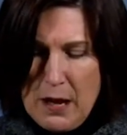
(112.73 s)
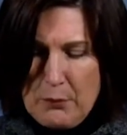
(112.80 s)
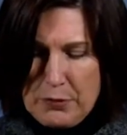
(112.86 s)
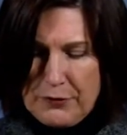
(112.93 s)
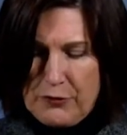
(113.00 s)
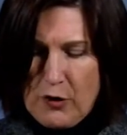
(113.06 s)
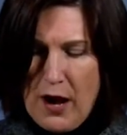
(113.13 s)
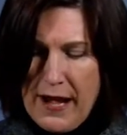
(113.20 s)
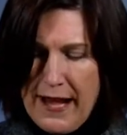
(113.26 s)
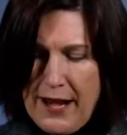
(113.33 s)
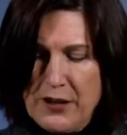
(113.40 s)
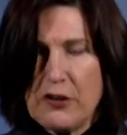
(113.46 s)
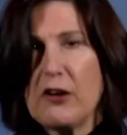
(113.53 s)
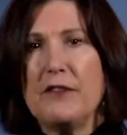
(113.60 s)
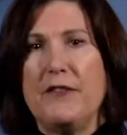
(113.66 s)
Before I hand
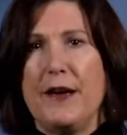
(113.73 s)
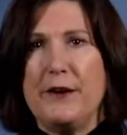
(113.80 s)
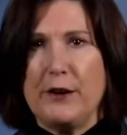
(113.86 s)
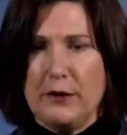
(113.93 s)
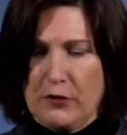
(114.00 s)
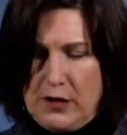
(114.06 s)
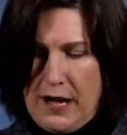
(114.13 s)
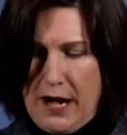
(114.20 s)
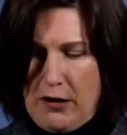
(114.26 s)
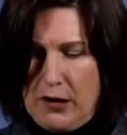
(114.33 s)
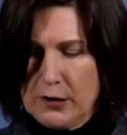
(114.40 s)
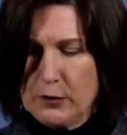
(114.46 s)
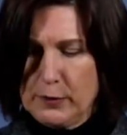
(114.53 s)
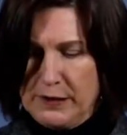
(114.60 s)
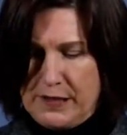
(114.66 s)
our event over to
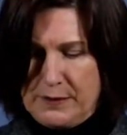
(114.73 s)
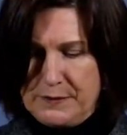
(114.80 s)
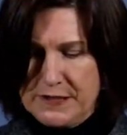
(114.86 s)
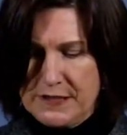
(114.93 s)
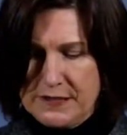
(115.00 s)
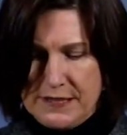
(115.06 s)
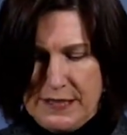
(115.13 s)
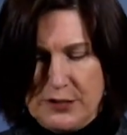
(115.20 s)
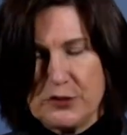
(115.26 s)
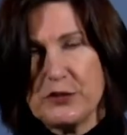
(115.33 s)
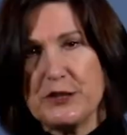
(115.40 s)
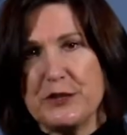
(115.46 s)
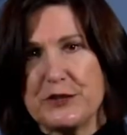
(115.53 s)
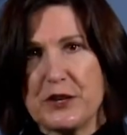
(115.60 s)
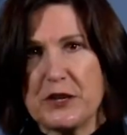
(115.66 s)
Erica Williams to
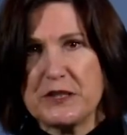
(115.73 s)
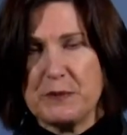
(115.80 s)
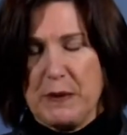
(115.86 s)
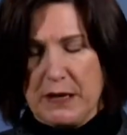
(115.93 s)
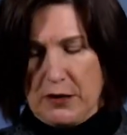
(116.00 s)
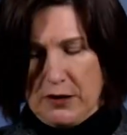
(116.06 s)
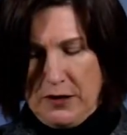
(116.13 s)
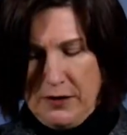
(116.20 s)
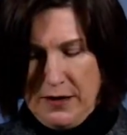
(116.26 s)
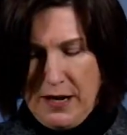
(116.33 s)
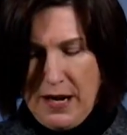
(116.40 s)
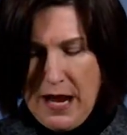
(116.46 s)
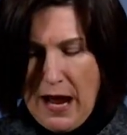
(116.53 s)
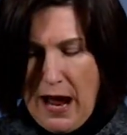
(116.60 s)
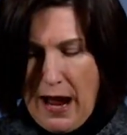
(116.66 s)
introduce our speaker,
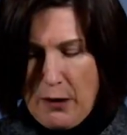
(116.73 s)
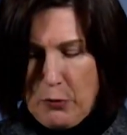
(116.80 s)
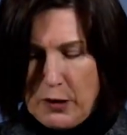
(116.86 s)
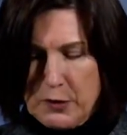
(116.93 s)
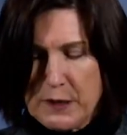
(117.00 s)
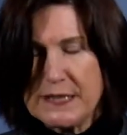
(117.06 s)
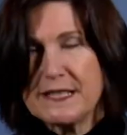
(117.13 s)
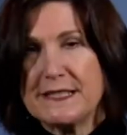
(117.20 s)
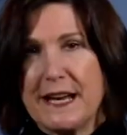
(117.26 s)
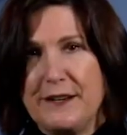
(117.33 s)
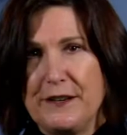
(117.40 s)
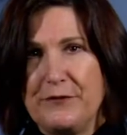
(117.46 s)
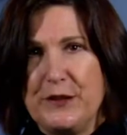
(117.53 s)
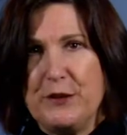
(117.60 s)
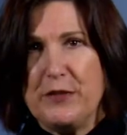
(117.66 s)
I want to extend
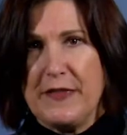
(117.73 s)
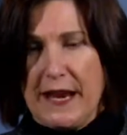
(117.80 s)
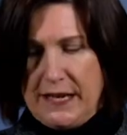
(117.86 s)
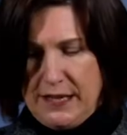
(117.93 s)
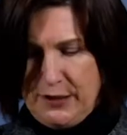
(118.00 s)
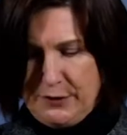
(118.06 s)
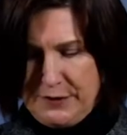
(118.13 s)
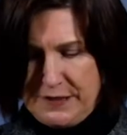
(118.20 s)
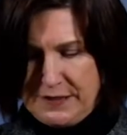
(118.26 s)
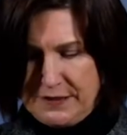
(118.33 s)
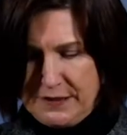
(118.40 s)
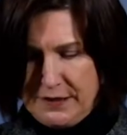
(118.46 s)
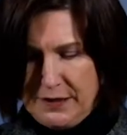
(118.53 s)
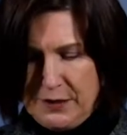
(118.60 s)
a few thank yous.